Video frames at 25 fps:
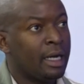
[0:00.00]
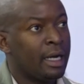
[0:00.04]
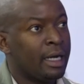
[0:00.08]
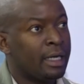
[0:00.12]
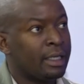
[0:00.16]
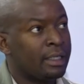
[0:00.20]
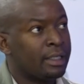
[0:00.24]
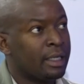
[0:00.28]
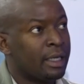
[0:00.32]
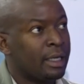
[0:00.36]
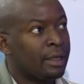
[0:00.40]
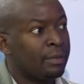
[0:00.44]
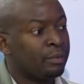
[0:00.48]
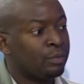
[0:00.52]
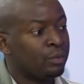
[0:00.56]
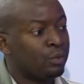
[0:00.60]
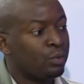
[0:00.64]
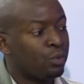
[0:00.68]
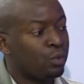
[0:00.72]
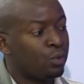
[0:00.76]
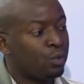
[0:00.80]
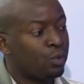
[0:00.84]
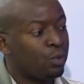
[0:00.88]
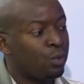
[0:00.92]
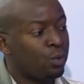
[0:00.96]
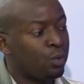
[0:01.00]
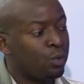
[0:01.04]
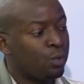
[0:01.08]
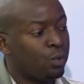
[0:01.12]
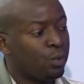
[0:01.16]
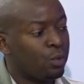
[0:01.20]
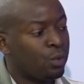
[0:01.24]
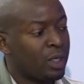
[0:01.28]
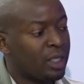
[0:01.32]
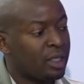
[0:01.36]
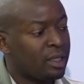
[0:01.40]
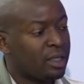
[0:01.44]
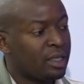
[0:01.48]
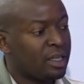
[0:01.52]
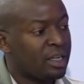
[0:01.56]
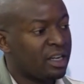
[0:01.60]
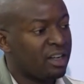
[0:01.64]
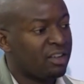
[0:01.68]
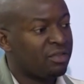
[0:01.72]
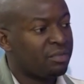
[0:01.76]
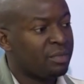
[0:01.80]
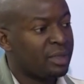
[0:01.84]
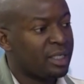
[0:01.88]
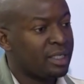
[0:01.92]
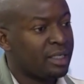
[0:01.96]
And um, what the
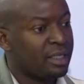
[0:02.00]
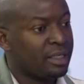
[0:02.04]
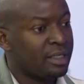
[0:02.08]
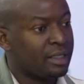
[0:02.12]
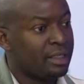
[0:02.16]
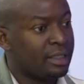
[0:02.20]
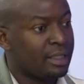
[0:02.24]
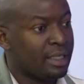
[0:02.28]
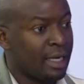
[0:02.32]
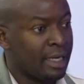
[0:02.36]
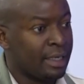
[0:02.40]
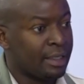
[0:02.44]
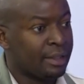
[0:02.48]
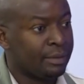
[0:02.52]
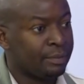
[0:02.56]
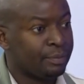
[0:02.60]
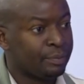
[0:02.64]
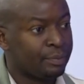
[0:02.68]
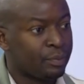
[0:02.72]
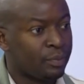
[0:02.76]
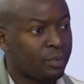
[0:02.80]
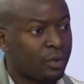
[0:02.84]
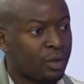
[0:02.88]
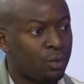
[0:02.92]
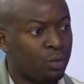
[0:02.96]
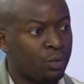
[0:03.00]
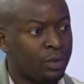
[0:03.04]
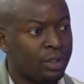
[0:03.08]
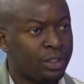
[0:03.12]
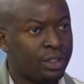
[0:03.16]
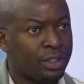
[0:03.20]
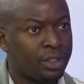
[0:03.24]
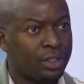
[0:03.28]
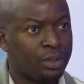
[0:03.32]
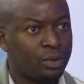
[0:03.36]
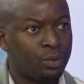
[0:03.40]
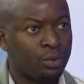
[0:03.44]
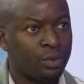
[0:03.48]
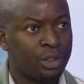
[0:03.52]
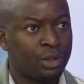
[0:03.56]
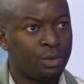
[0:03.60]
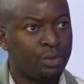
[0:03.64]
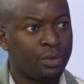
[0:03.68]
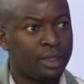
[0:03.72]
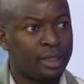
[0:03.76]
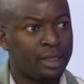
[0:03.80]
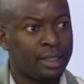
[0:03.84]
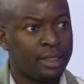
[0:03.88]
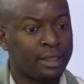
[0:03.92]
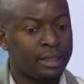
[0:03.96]
government has done, which which
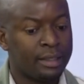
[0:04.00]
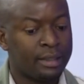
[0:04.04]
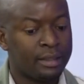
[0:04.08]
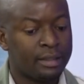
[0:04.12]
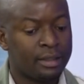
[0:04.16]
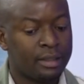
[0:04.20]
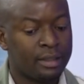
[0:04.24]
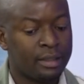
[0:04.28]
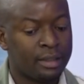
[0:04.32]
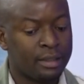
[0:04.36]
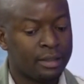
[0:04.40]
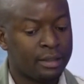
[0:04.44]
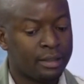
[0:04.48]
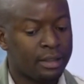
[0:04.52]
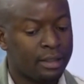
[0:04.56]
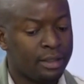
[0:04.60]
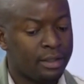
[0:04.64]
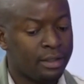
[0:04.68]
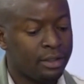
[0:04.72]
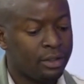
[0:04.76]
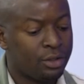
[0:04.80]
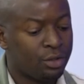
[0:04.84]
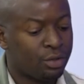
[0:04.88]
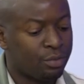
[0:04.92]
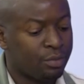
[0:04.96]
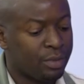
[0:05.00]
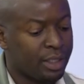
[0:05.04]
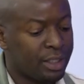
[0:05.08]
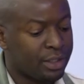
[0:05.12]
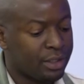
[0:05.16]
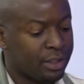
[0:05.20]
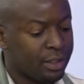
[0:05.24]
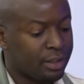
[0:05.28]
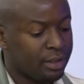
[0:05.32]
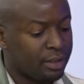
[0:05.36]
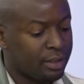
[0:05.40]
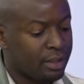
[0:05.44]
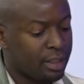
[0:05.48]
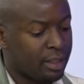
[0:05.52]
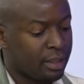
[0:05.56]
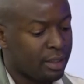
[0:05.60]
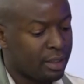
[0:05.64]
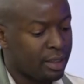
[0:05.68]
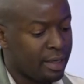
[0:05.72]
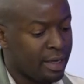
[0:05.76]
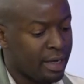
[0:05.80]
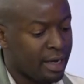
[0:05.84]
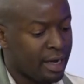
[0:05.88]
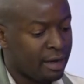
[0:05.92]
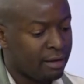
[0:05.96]
we think is is key to mention, is that they